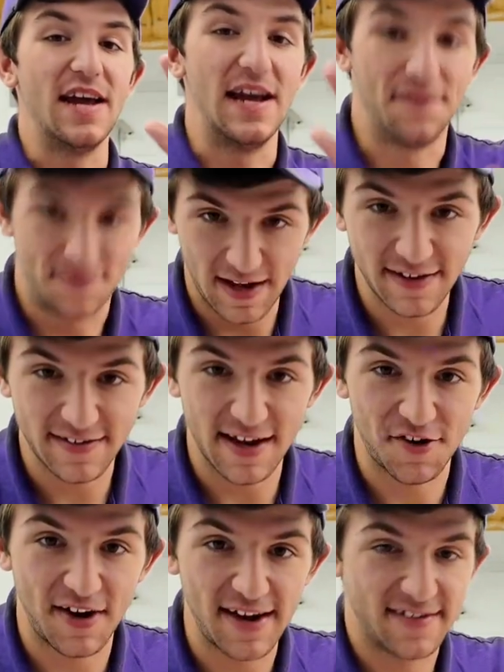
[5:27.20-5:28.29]
if things
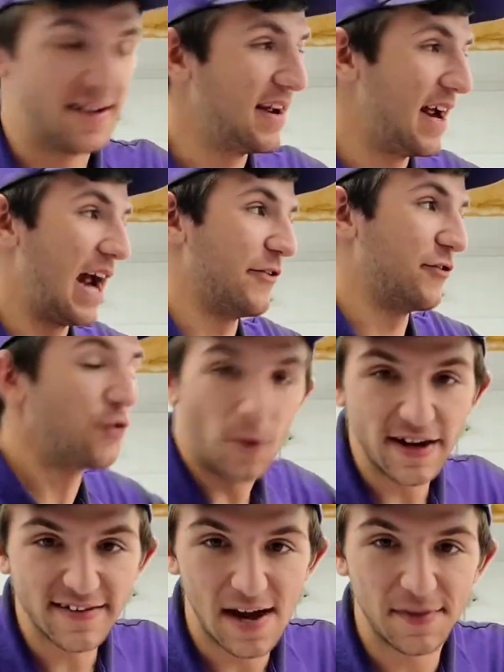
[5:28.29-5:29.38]
get crazy and there's
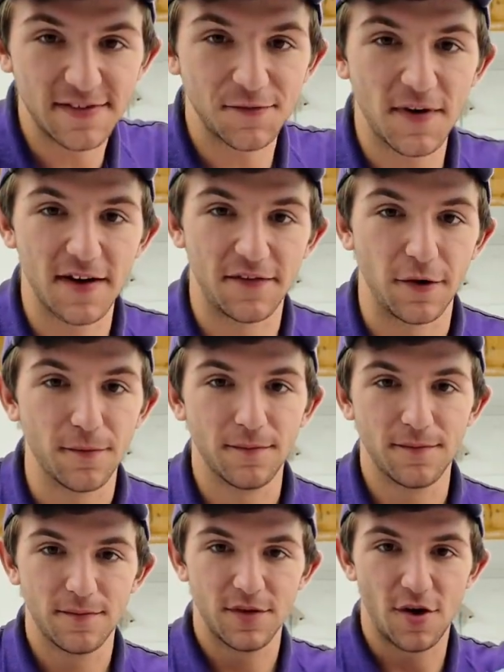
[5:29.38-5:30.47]
20 zombies in front of you,
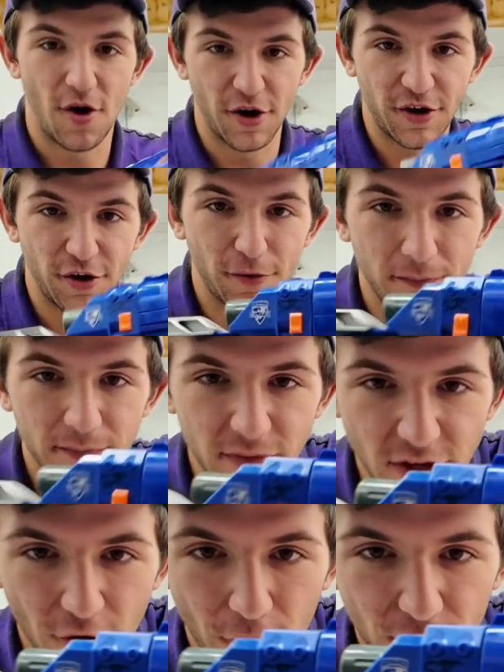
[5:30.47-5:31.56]
all you do,
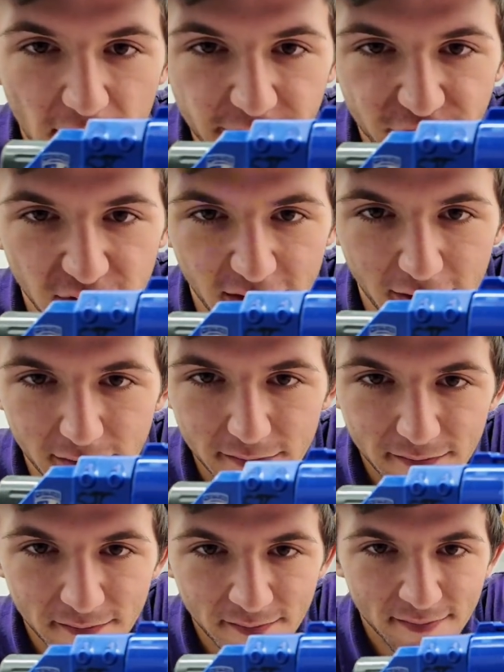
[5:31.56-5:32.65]
you hold down your trigger
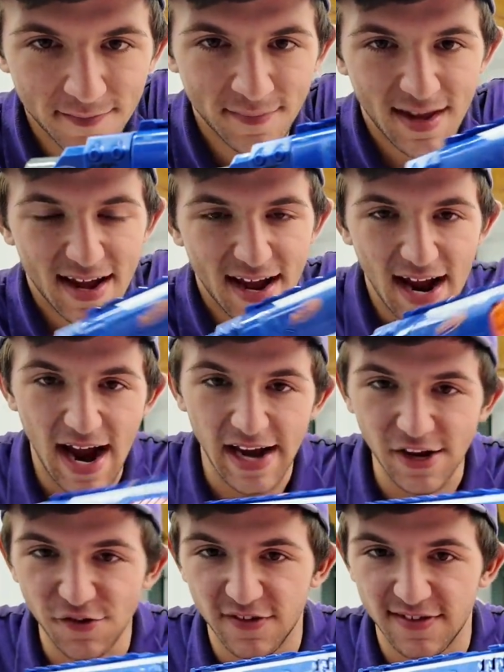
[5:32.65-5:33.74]
and
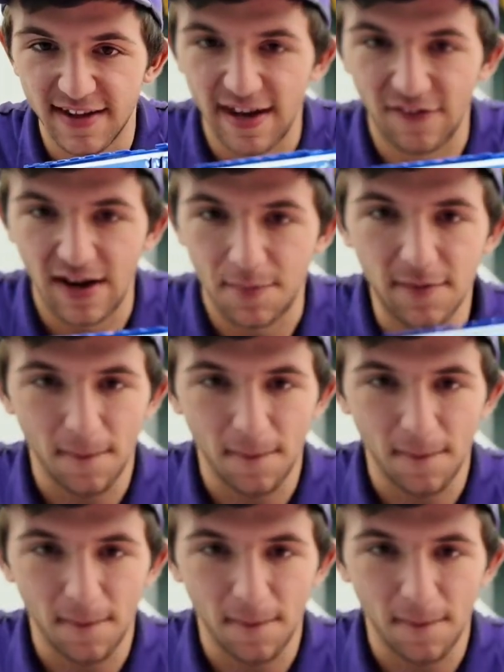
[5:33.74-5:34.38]
you just let it rip.